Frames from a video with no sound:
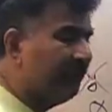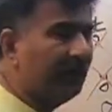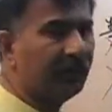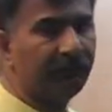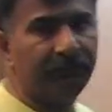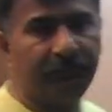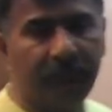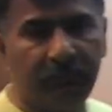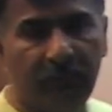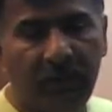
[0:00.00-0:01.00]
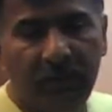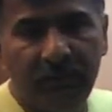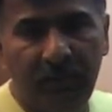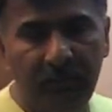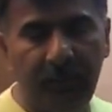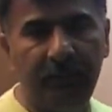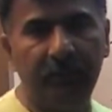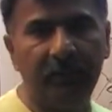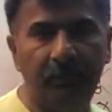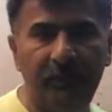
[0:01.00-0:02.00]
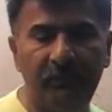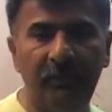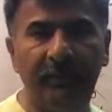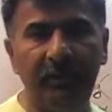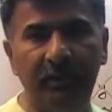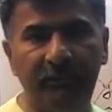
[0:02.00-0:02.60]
bigger? Well, how the hell do I know? It depends on the value of